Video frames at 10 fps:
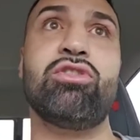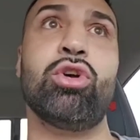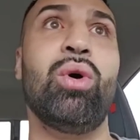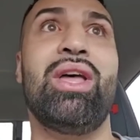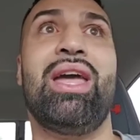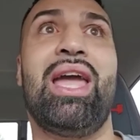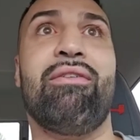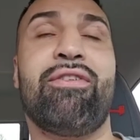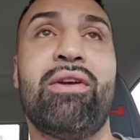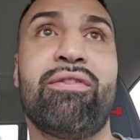So
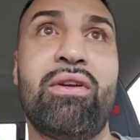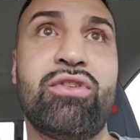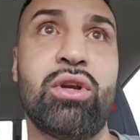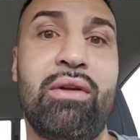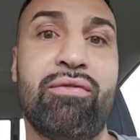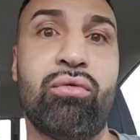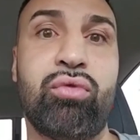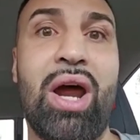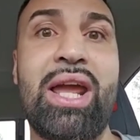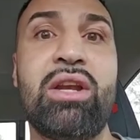if
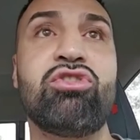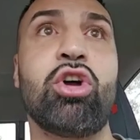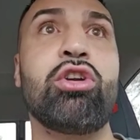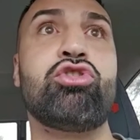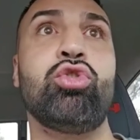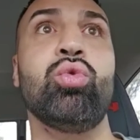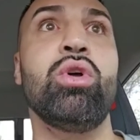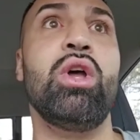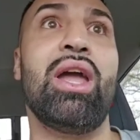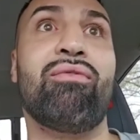
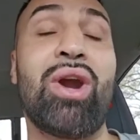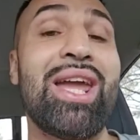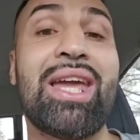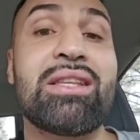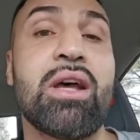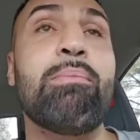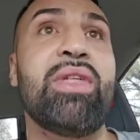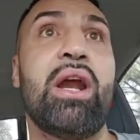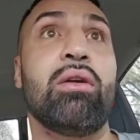Ryan gets up there,